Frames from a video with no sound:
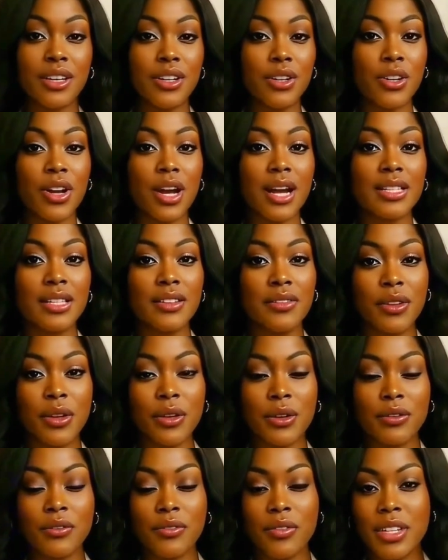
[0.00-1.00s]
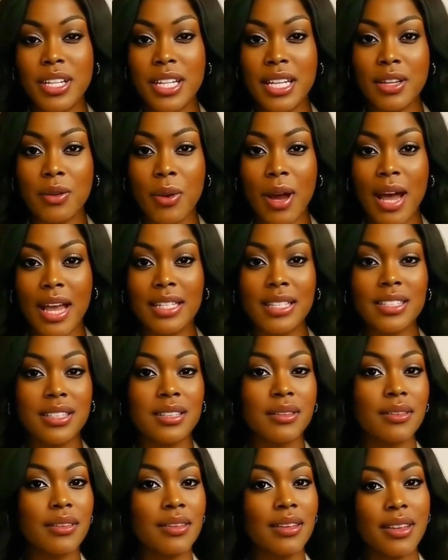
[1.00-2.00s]
You're not difficult for needing
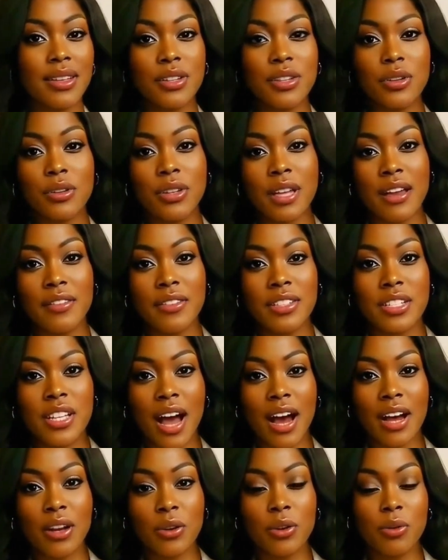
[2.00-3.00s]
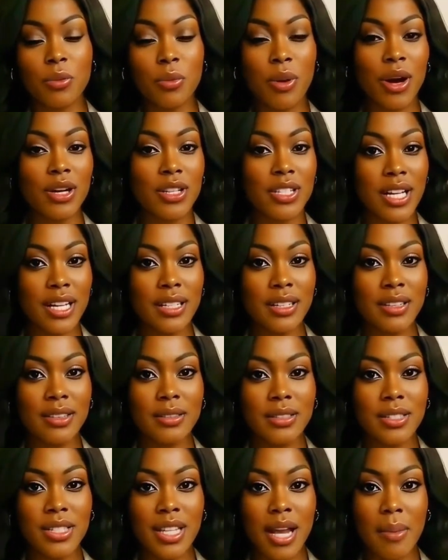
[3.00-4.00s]
rest. Your life is not a group project.
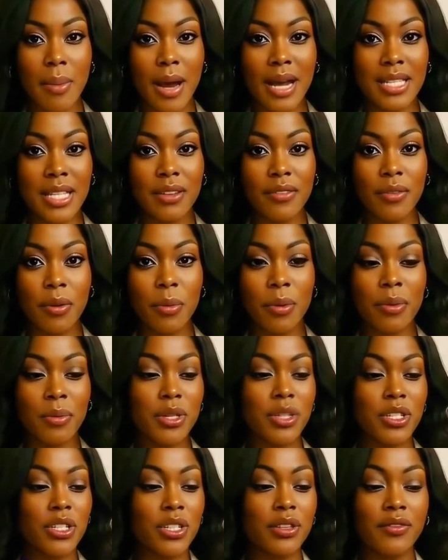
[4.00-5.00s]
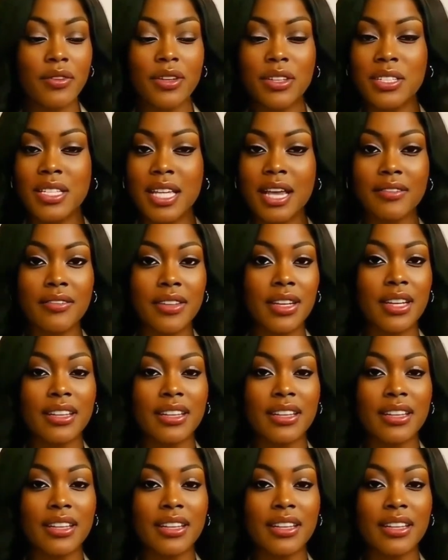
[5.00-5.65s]
Stop asking for permission to feel safe in